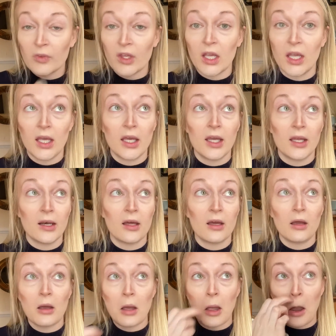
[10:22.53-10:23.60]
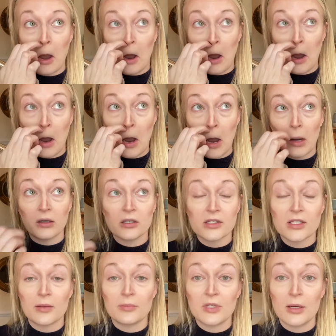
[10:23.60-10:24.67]
in
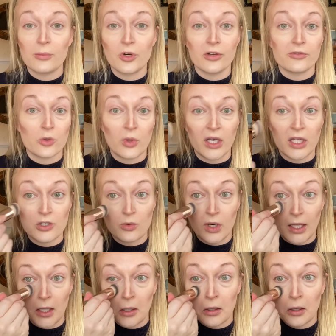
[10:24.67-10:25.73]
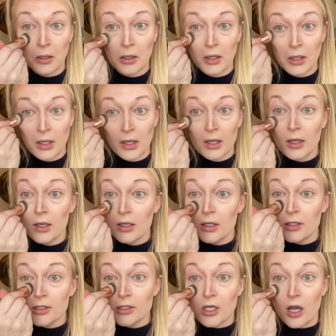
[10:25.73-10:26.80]
September of 2020.
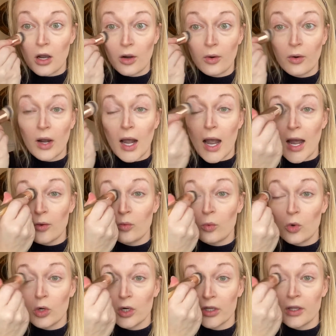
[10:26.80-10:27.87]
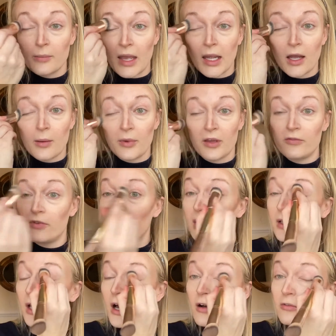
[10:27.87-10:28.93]
So I wore the makeup and fell
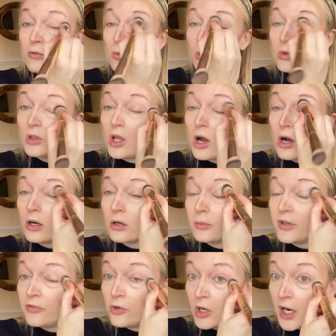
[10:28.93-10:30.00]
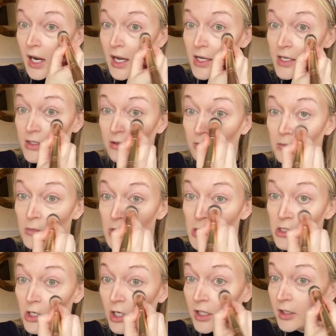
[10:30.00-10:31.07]
in love long before I
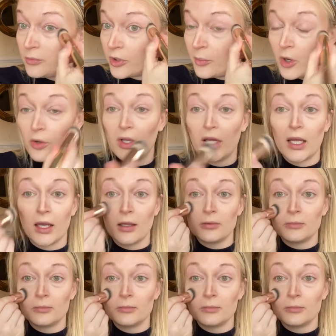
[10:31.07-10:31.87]
started promoting it.